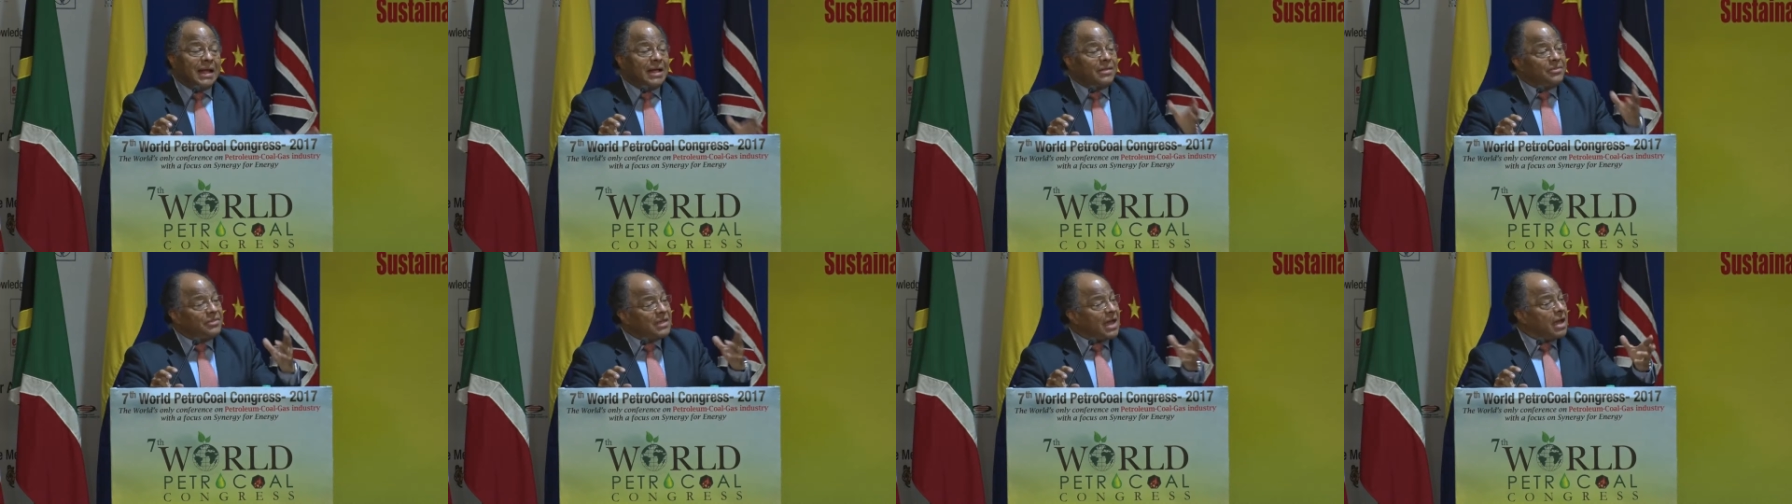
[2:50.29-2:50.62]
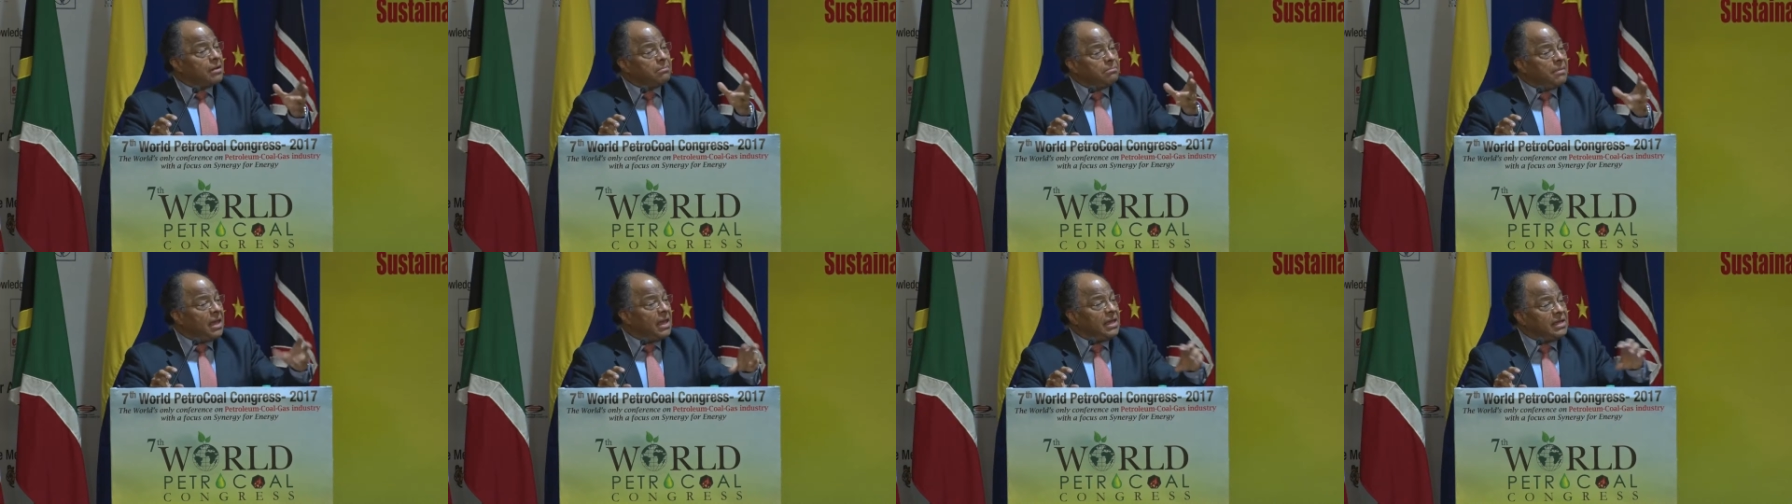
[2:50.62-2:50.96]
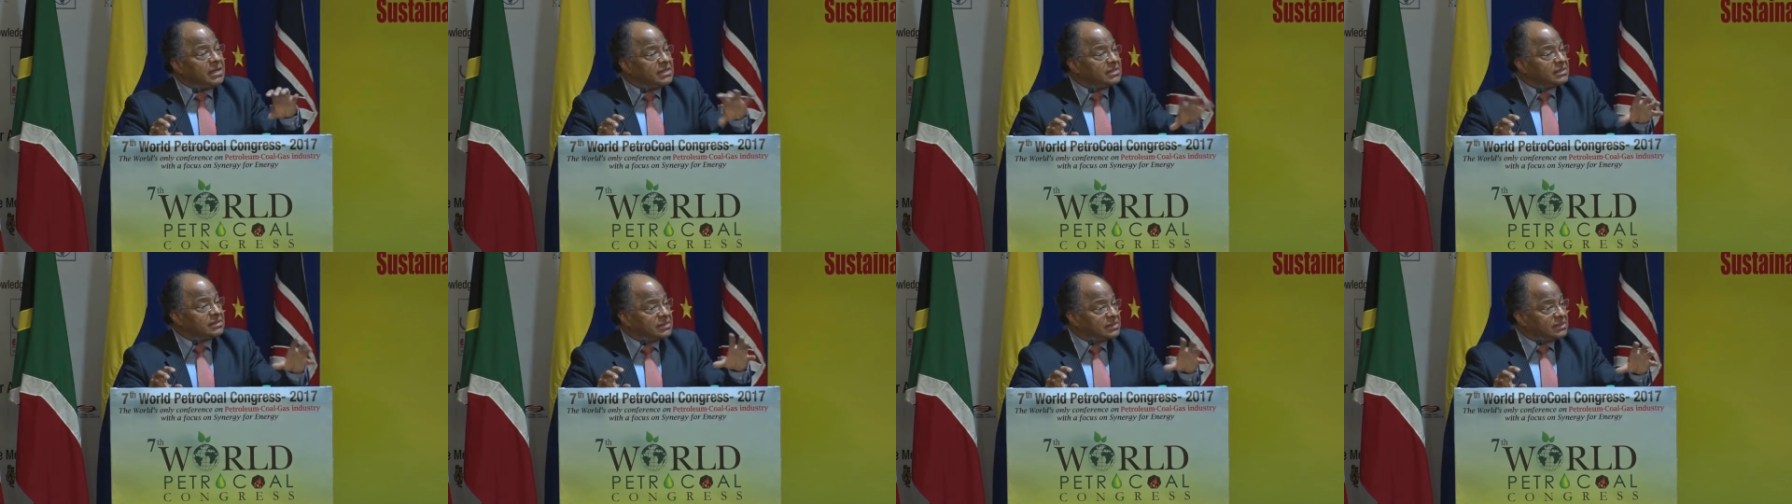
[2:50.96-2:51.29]
And that
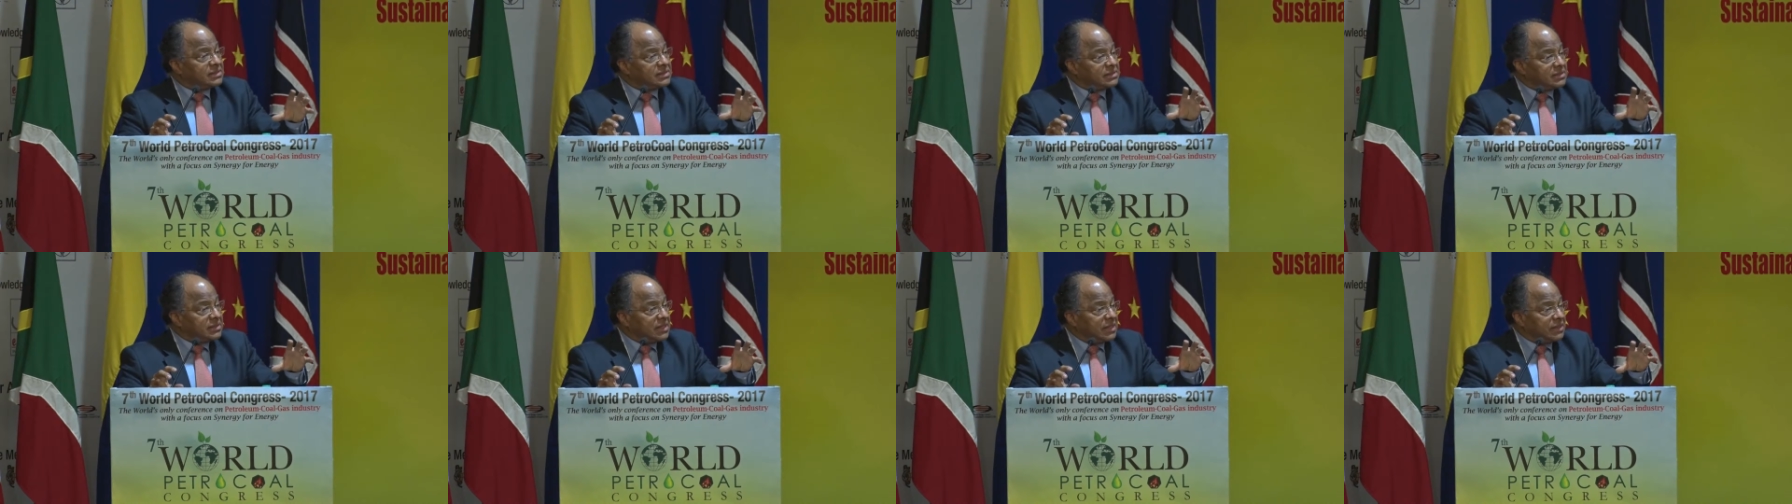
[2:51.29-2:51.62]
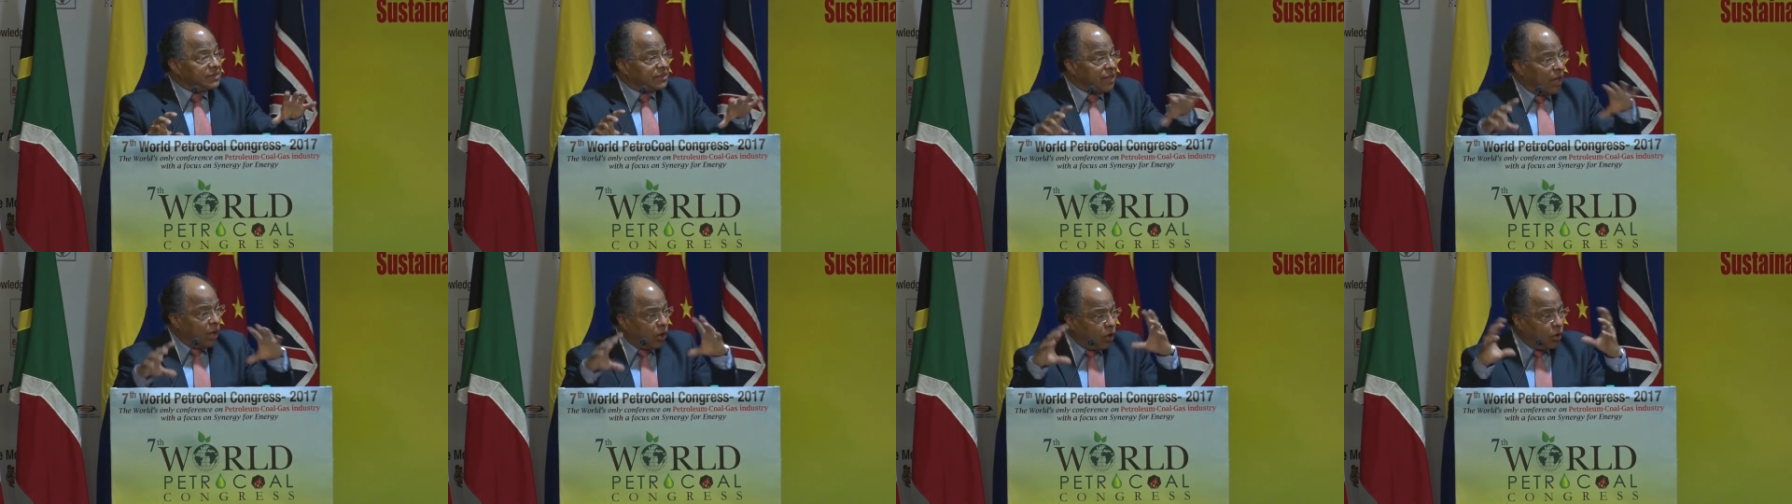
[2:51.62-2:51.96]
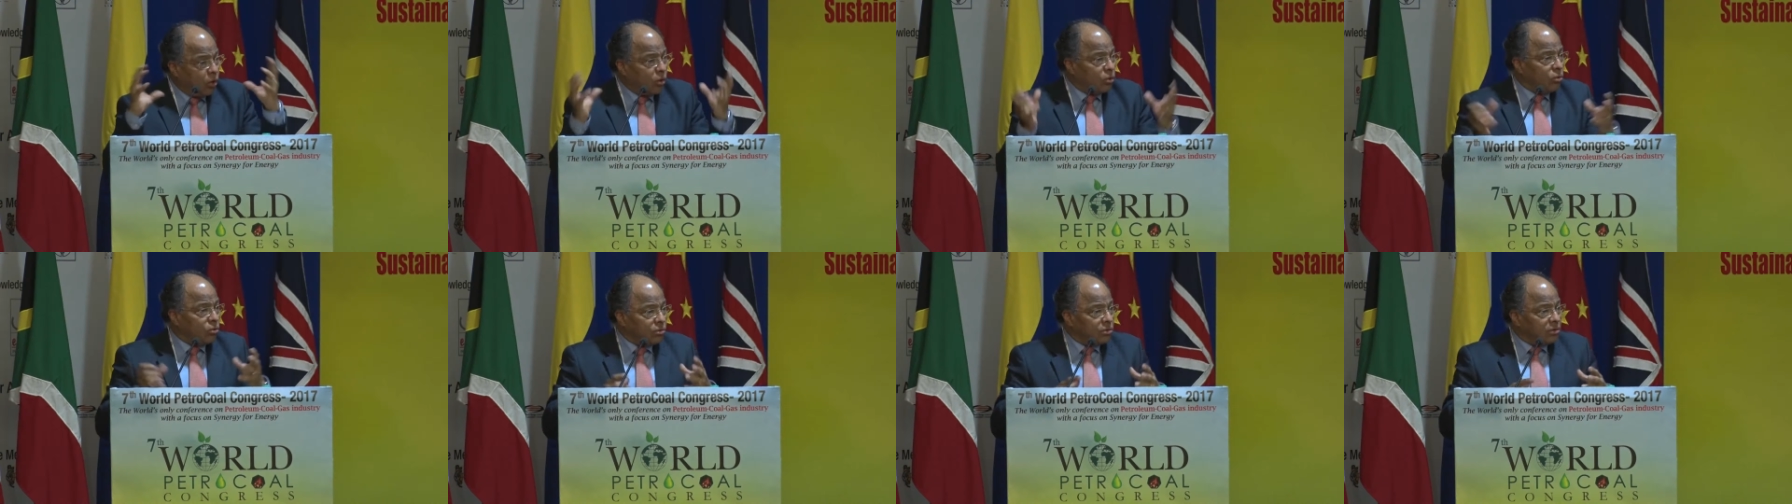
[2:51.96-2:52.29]
makes the
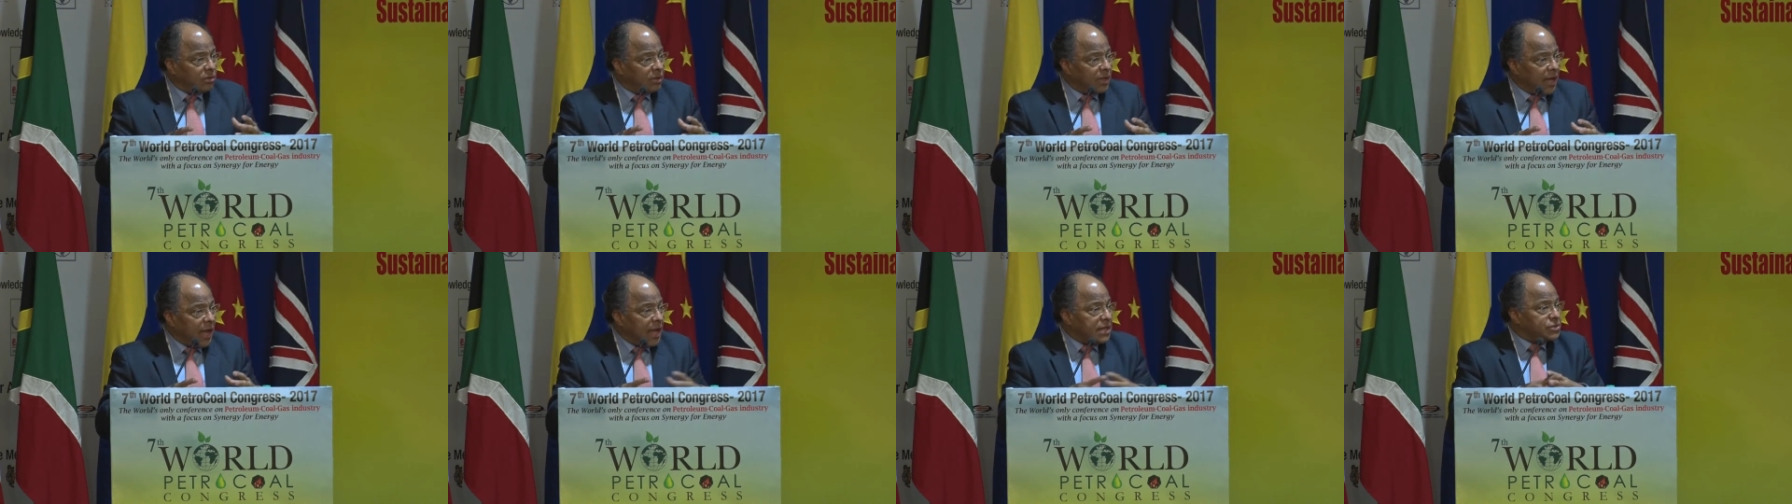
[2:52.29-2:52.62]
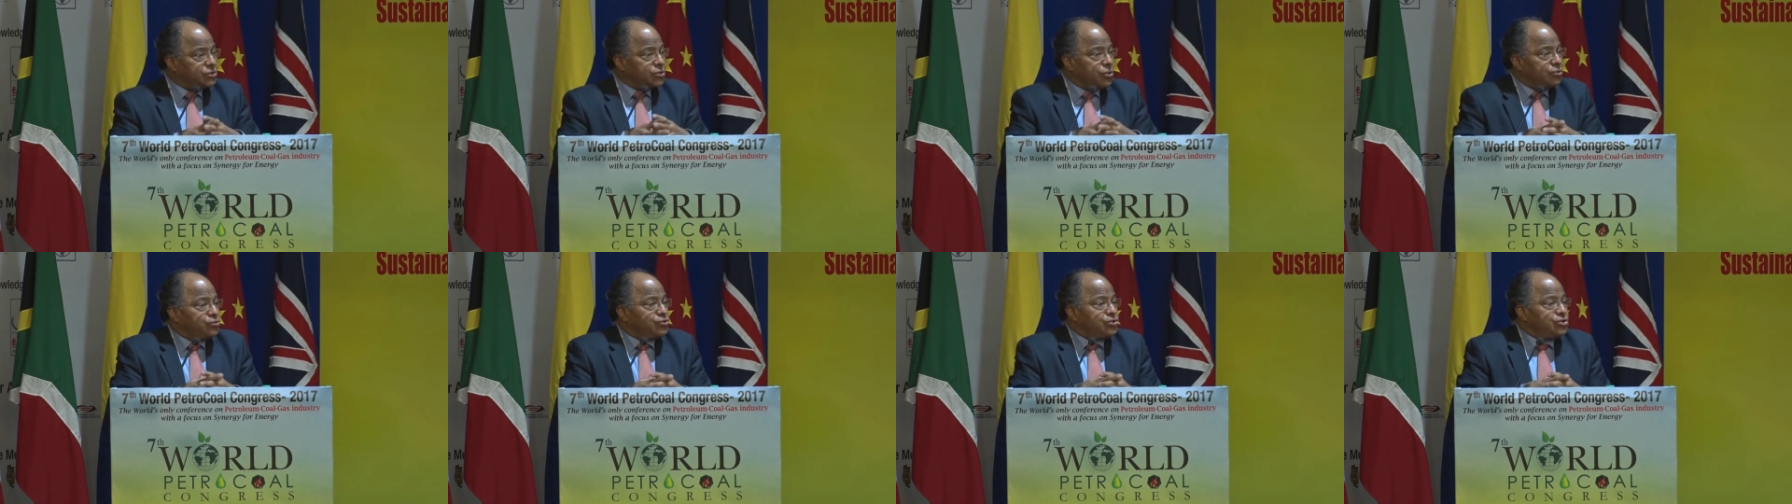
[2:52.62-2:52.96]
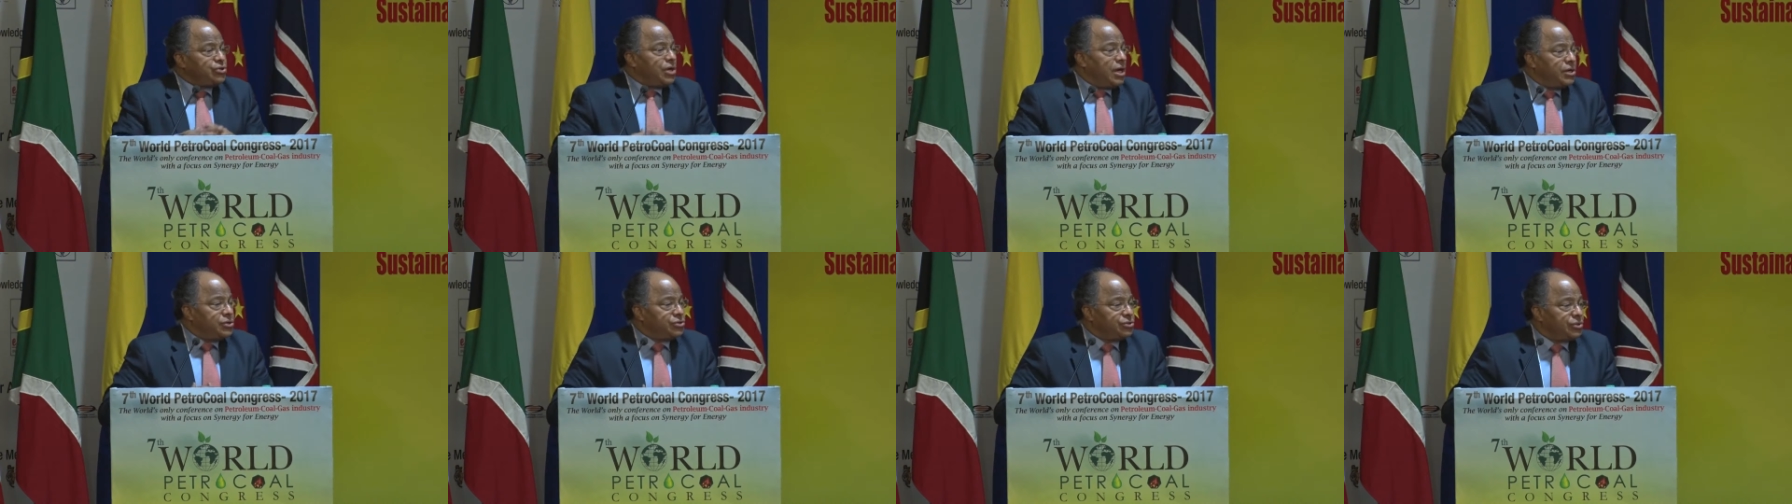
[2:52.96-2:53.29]
whole
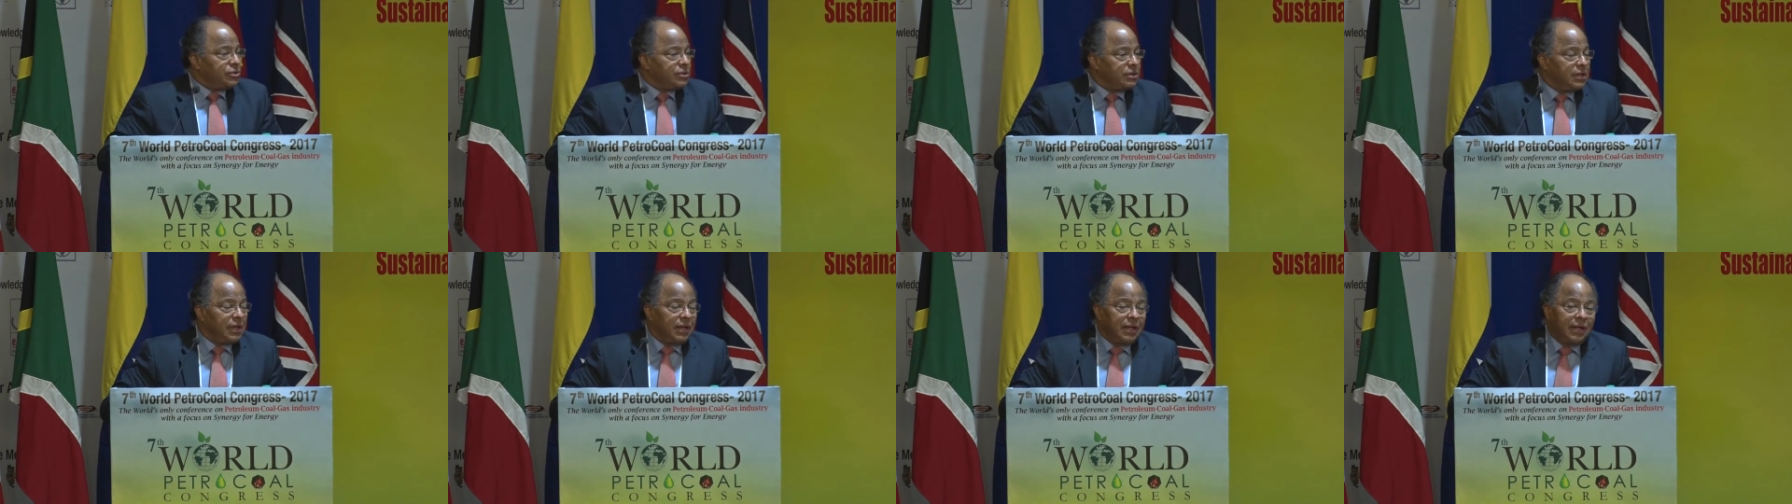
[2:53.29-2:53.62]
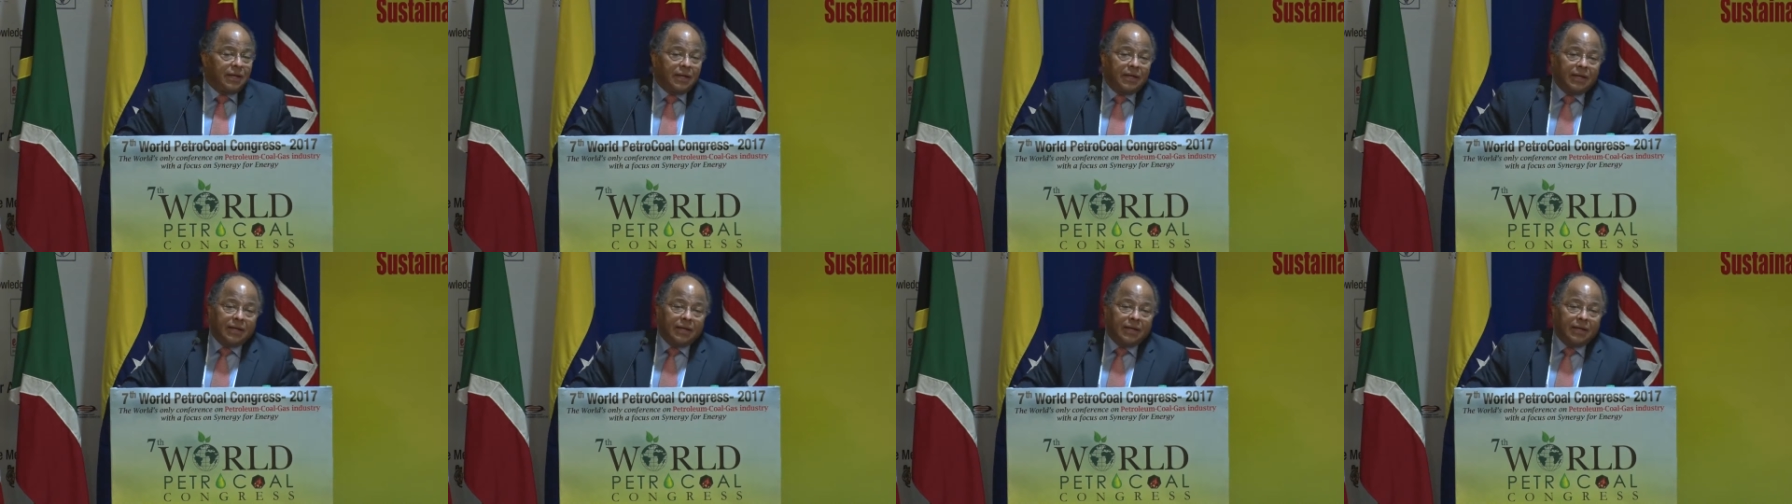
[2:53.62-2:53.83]
association,